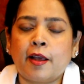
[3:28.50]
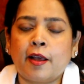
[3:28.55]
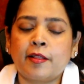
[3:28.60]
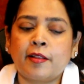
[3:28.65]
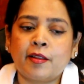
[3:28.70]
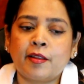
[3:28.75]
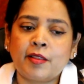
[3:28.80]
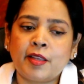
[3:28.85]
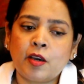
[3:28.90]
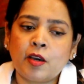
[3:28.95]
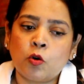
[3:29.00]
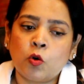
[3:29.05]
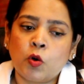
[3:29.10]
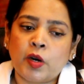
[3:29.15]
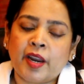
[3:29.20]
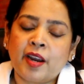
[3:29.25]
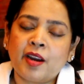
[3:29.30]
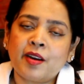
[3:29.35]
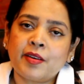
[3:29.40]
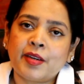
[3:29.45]
that the
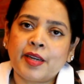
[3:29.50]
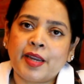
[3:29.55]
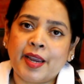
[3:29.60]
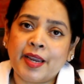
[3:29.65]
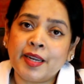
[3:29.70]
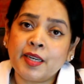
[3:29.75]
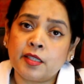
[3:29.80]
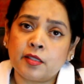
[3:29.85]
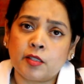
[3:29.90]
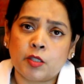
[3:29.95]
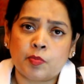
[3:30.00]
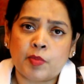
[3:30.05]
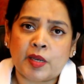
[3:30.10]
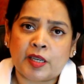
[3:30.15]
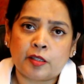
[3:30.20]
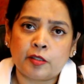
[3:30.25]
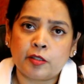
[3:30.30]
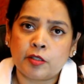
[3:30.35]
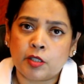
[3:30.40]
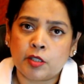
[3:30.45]
OKR cadence
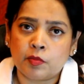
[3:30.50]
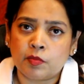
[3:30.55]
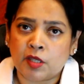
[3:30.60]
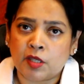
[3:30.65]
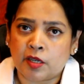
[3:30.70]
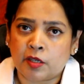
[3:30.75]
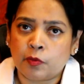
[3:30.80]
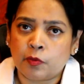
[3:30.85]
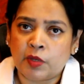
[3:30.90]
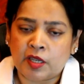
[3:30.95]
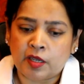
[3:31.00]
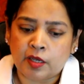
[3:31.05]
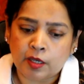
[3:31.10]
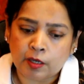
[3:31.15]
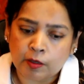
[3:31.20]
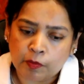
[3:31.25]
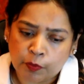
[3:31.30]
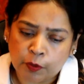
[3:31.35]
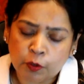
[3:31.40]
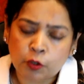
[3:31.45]
mechanism that we
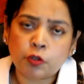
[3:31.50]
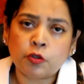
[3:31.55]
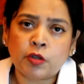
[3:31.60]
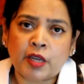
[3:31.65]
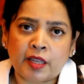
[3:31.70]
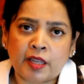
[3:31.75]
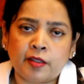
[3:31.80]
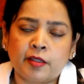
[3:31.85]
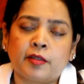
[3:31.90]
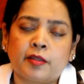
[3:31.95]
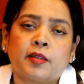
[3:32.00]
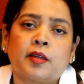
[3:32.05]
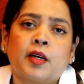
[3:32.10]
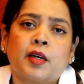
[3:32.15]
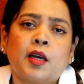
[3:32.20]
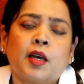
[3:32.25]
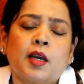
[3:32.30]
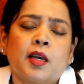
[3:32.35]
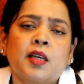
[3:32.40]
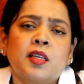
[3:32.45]
put together
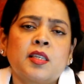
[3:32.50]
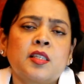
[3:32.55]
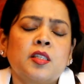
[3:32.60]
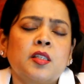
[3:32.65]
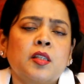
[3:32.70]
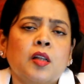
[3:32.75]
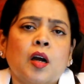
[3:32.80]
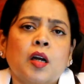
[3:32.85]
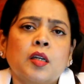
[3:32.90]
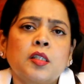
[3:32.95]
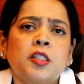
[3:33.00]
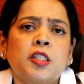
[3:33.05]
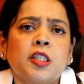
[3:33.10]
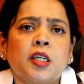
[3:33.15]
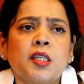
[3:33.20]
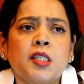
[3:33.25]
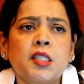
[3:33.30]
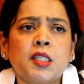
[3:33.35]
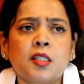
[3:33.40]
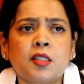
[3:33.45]
is not
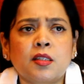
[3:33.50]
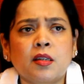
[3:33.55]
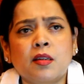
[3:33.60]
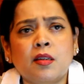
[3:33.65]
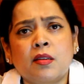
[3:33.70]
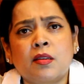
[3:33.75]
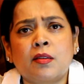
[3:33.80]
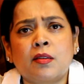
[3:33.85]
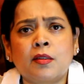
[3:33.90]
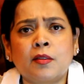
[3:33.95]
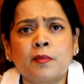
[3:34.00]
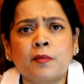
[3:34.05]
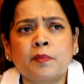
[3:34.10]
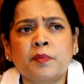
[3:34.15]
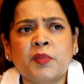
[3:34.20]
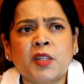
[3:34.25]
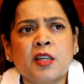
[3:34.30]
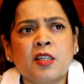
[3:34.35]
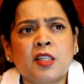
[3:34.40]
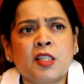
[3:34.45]
just a
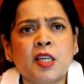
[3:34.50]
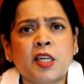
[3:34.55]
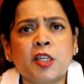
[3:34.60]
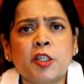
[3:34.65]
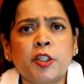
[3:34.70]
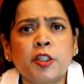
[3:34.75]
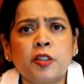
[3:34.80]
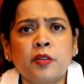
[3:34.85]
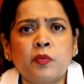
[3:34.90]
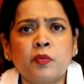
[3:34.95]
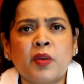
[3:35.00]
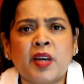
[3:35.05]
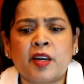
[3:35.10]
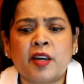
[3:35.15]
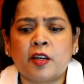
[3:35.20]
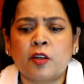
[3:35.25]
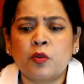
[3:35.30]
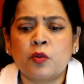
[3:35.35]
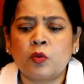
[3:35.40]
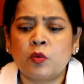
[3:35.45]
session
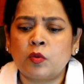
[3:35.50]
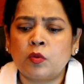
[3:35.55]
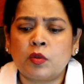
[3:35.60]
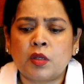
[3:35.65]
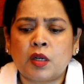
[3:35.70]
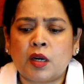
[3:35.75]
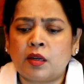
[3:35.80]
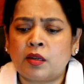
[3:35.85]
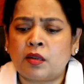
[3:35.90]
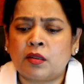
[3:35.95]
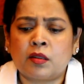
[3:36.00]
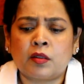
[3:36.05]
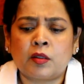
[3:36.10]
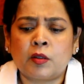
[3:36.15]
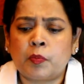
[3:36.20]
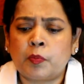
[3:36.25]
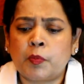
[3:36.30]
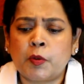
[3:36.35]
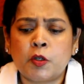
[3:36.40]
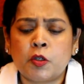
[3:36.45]
where you
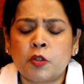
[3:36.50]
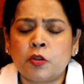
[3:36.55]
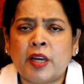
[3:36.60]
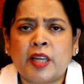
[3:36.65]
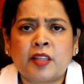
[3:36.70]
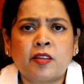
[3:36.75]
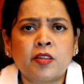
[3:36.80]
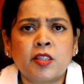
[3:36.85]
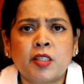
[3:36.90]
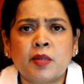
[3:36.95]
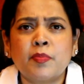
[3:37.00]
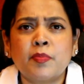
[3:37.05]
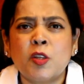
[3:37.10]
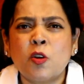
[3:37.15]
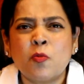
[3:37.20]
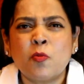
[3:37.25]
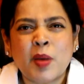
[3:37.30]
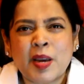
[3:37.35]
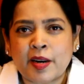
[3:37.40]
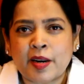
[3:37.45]
put together some
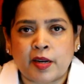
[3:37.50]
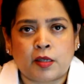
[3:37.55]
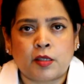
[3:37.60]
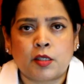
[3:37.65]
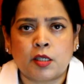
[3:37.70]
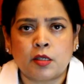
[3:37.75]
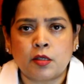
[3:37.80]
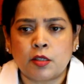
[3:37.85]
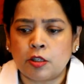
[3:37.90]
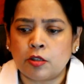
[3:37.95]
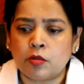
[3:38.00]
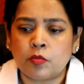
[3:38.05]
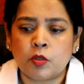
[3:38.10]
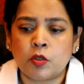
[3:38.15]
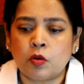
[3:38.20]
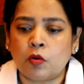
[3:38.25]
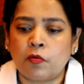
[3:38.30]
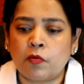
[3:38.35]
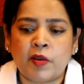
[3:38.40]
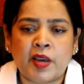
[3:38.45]
numerics in terms
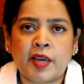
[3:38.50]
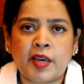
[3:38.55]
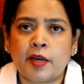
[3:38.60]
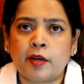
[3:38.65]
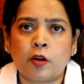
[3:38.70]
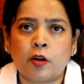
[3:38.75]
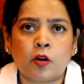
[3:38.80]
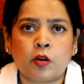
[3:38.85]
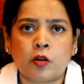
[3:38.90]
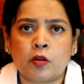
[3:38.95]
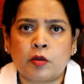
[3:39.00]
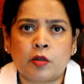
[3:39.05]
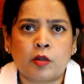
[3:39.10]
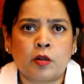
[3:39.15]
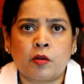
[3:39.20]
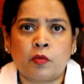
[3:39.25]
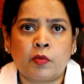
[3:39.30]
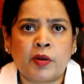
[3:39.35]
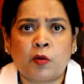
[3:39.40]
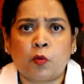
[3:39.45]
of
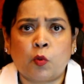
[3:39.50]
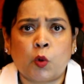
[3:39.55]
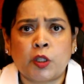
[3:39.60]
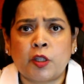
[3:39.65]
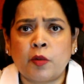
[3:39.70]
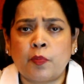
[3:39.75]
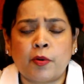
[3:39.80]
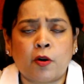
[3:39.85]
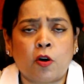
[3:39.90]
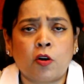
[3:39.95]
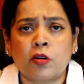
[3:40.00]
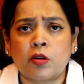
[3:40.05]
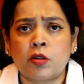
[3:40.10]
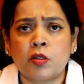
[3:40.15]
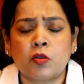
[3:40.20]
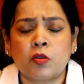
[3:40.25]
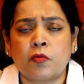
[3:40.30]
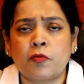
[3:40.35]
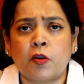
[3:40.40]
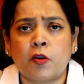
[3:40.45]
what the progress
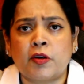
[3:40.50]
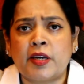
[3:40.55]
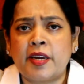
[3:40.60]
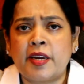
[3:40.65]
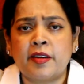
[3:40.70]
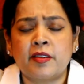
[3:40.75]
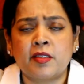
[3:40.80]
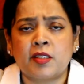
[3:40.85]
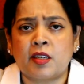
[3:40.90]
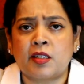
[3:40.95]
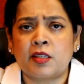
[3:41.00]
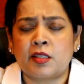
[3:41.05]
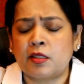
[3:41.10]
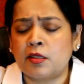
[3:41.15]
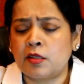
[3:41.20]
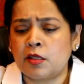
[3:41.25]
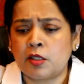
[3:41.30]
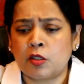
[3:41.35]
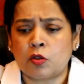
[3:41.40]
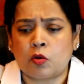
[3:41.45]
of your key result
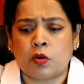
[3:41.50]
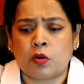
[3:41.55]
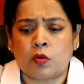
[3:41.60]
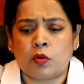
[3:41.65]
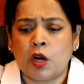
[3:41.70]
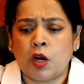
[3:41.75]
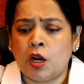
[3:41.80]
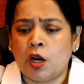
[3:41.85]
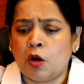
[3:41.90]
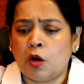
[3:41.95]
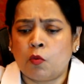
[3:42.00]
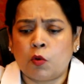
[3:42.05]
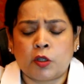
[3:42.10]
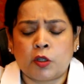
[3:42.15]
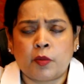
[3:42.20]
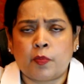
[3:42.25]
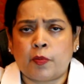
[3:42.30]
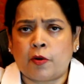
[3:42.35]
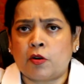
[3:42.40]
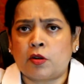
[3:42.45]
is or what
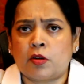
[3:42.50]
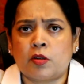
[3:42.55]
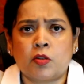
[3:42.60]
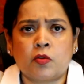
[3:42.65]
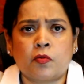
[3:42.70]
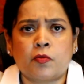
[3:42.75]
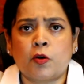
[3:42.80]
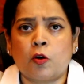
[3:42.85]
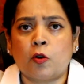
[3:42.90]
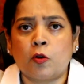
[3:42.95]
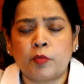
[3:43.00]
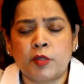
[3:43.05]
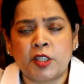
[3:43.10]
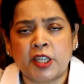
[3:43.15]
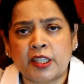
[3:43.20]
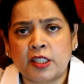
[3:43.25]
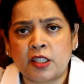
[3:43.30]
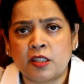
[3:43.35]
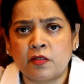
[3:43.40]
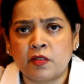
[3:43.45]
the progress of your
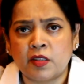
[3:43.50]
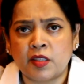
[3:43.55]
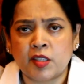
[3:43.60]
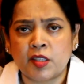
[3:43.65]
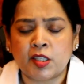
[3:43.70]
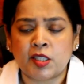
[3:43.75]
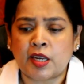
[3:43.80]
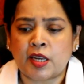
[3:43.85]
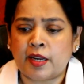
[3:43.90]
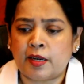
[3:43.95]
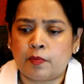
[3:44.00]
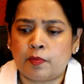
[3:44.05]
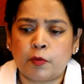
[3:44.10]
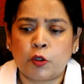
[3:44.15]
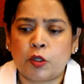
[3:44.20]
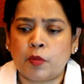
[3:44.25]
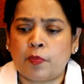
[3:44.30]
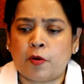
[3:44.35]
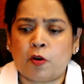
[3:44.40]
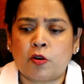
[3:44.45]
objective is, and put
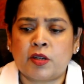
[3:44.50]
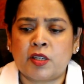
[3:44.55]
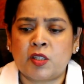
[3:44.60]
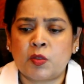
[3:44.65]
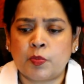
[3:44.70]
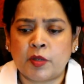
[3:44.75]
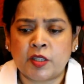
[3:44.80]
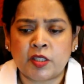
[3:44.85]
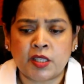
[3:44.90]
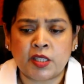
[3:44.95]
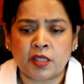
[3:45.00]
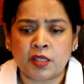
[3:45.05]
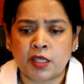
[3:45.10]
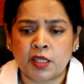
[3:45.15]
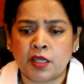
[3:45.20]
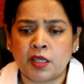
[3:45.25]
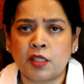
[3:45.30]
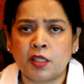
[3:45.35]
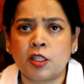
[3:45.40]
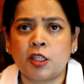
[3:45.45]
the progress
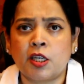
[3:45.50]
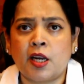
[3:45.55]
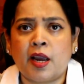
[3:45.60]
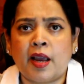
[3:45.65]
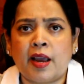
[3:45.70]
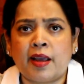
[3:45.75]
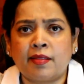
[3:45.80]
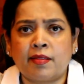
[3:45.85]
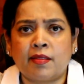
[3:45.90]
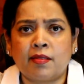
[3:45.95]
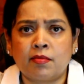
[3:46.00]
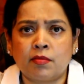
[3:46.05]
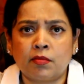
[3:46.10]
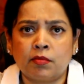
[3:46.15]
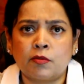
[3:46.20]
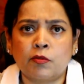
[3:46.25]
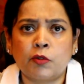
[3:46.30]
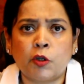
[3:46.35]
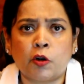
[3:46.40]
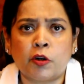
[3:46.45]
percentage and
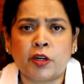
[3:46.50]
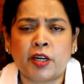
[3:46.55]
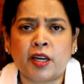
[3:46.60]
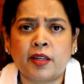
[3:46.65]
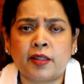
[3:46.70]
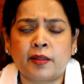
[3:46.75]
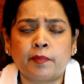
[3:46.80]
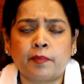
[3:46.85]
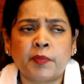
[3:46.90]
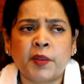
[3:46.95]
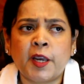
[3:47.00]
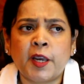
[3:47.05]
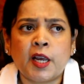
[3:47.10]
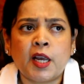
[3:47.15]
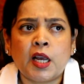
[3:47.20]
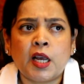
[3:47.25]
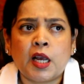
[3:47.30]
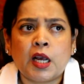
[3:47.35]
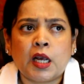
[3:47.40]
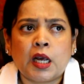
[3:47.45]
you're done.
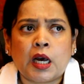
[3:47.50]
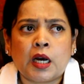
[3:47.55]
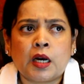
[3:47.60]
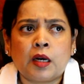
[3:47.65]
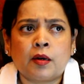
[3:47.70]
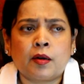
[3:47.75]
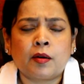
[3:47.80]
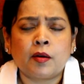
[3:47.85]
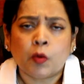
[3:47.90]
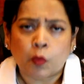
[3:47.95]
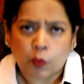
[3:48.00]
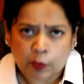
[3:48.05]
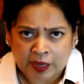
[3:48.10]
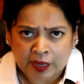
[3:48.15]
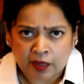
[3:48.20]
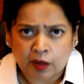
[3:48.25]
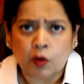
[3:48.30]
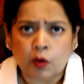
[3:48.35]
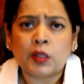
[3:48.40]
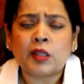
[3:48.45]

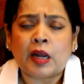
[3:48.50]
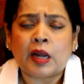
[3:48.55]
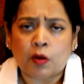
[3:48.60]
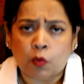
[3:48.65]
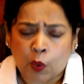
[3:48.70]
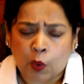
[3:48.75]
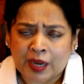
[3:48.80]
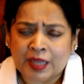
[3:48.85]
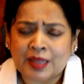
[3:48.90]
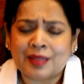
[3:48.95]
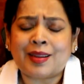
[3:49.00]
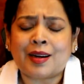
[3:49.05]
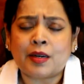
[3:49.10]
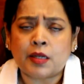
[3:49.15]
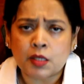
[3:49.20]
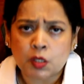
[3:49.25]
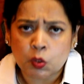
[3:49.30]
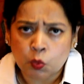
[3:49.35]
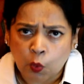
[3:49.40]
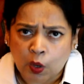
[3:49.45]
While that
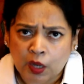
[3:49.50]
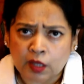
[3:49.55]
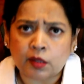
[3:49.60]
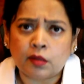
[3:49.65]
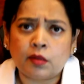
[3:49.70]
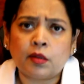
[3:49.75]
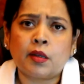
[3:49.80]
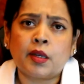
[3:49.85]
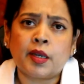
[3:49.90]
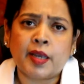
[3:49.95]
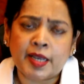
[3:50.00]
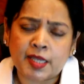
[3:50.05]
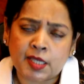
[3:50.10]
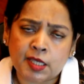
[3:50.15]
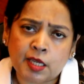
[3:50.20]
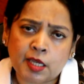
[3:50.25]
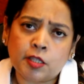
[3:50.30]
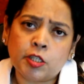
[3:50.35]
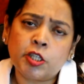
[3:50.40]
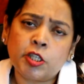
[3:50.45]
is one
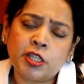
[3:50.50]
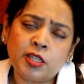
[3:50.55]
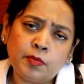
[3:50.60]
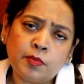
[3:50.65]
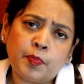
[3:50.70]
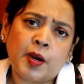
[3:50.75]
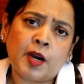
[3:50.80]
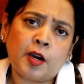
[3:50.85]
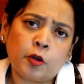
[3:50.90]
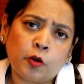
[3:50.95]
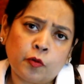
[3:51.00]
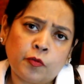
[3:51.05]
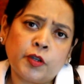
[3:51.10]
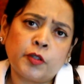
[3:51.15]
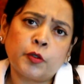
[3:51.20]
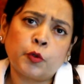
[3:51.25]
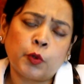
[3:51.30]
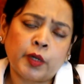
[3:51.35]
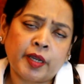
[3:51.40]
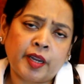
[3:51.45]
essential part of an
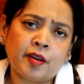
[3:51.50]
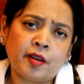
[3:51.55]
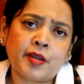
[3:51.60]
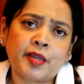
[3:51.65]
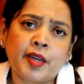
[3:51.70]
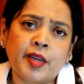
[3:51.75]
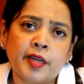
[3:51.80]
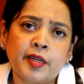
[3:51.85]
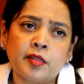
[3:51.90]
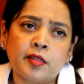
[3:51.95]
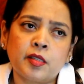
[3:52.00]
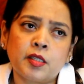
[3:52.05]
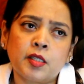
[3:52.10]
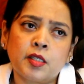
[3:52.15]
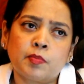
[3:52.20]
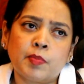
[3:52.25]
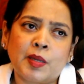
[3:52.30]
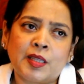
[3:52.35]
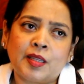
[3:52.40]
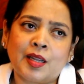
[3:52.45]
OKR cadence,
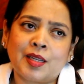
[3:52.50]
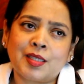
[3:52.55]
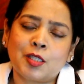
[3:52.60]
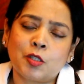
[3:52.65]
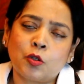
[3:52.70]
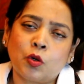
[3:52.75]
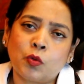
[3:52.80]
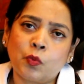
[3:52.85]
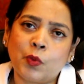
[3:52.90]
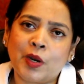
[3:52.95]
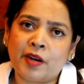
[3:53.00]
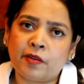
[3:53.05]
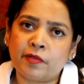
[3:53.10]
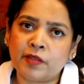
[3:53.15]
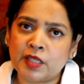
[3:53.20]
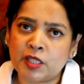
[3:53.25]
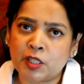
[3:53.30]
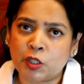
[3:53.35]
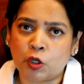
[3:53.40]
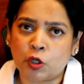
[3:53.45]
but that's not where we
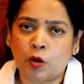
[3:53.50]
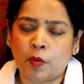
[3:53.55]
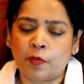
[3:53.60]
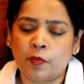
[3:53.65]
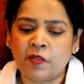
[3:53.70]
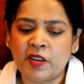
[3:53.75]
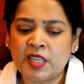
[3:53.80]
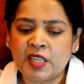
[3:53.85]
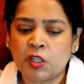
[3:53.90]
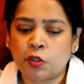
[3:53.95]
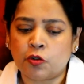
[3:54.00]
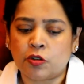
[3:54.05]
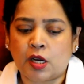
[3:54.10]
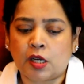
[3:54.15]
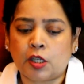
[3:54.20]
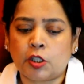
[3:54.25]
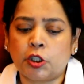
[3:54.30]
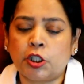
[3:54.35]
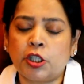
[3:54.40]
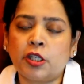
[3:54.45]
stop. We
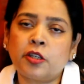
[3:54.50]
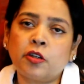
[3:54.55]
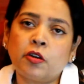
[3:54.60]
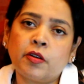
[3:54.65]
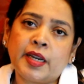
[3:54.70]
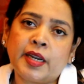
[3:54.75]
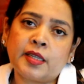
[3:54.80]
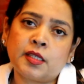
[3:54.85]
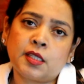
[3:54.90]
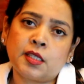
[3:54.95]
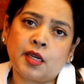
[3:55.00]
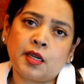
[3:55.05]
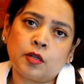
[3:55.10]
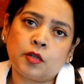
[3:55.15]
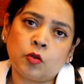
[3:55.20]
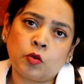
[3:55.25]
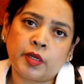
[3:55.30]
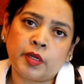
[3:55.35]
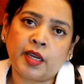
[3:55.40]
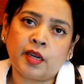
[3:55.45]
structure your entire
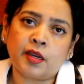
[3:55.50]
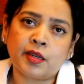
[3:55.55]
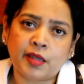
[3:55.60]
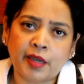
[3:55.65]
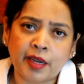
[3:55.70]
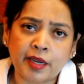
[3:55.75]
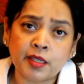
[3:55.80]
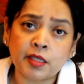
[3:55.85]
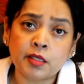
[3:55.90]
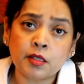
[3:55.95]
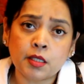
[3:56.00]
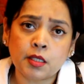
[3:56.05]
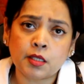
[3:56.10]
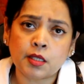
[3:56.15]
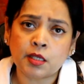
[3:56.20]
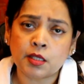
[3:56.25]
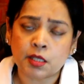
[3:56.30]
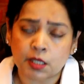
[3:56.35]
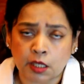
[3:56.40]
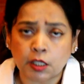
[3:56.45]
OKR cadence
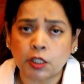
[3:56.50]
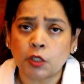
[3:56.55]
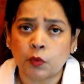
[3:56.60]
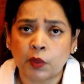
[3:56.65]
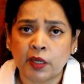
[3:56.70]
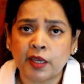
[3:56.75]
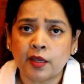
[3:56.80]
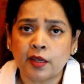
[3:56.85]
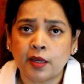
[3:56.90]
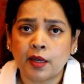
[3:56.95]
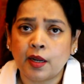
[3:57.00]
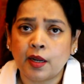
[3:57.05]
in such a way